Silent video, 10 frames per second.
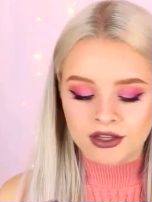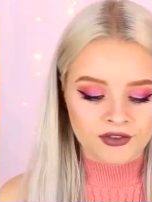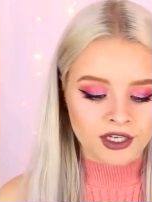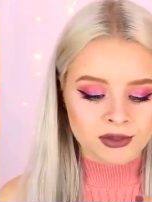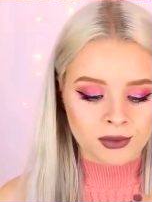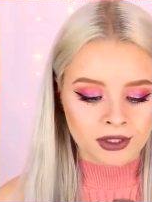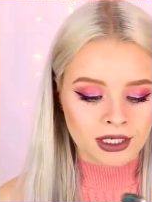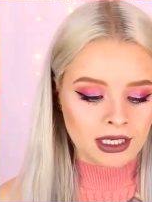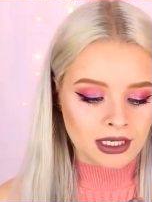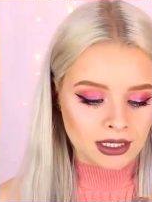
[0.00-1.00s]
The first one
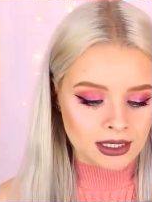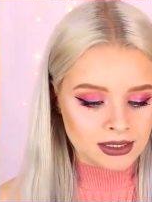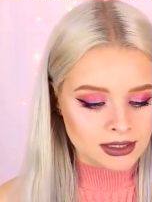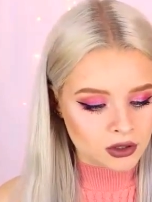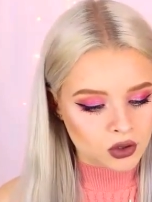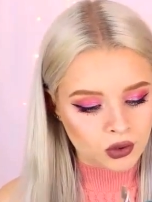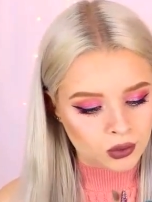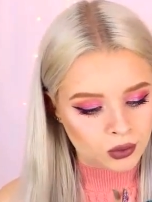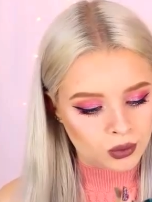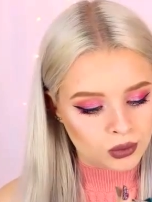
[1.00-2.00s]
is
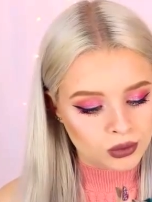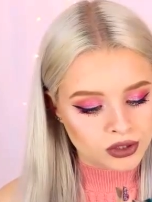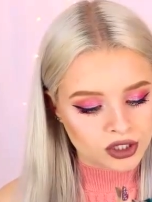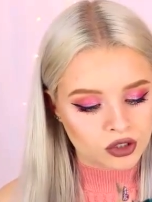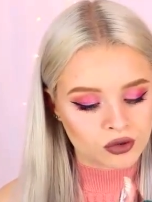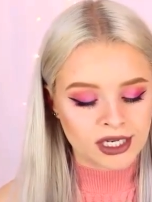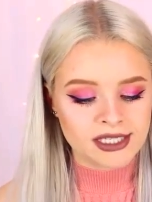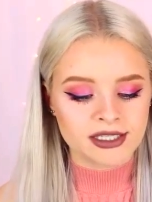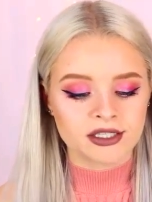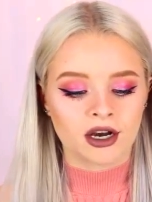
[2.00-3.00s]
called
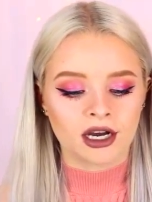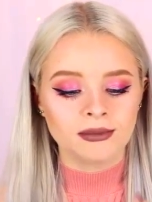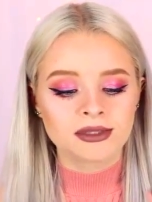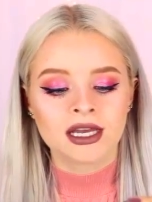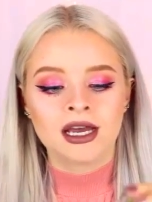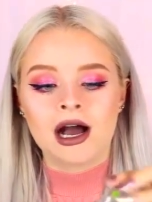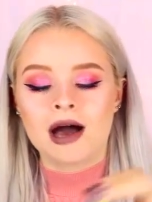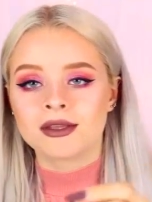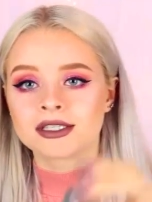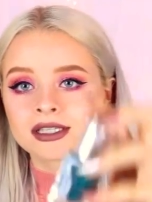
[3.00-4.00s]
Crazy Times,
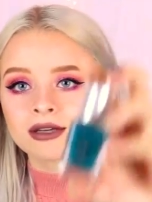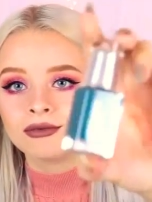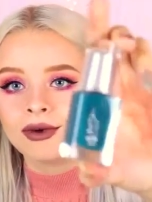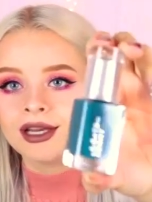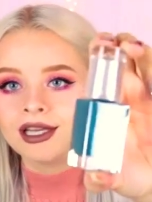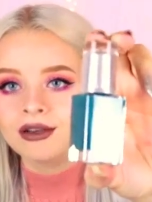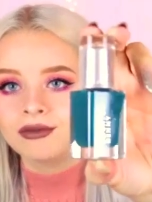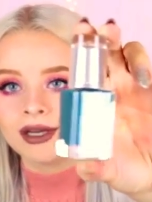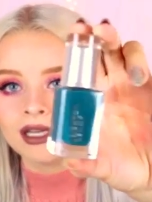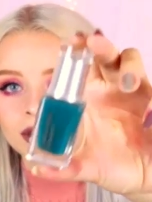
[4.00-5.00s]
and this is a really,
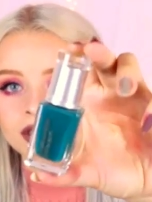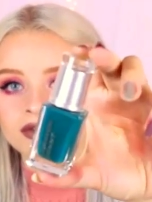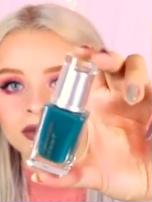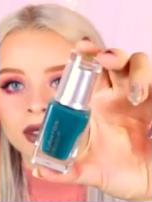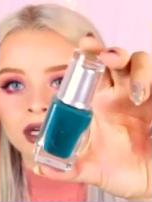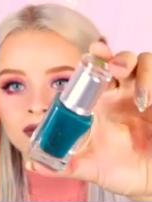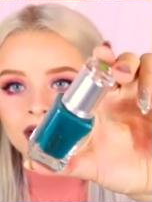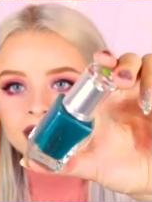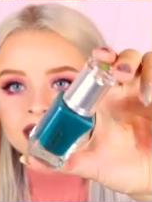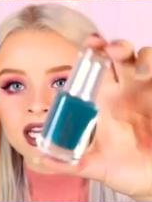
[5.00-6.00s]
really beautiful kind of
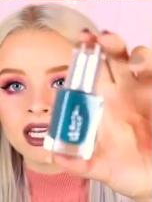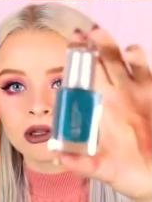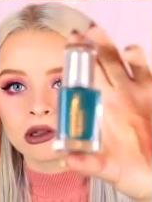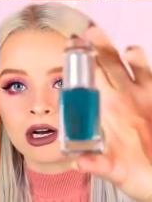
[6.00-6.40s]
like teal